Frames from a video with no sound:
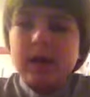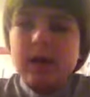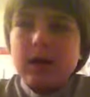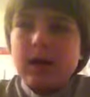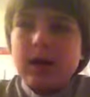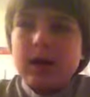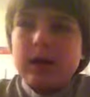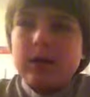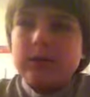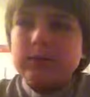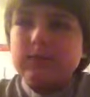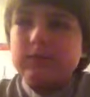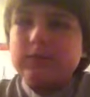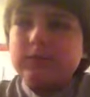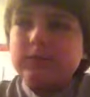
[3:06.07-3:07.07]

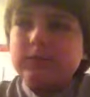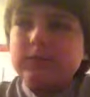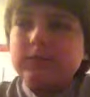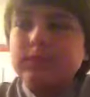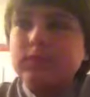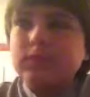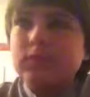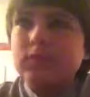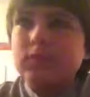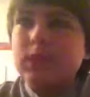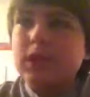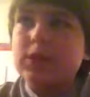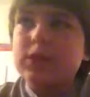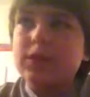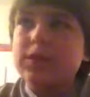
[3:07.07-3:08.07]
I'm
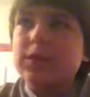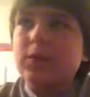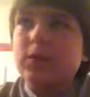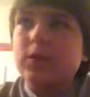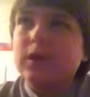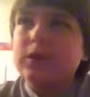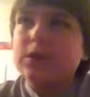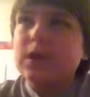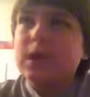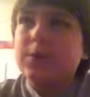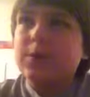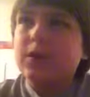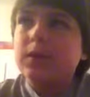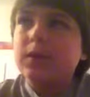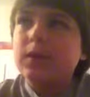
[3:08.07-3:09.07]
trying to think of what else
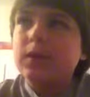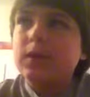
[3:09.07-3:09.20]
happened.